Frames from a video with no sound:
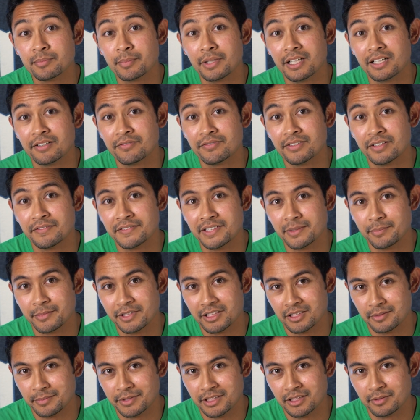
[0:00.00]
buy a
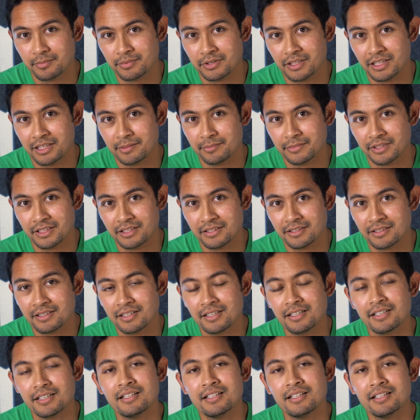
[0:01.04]
50mm prime lens.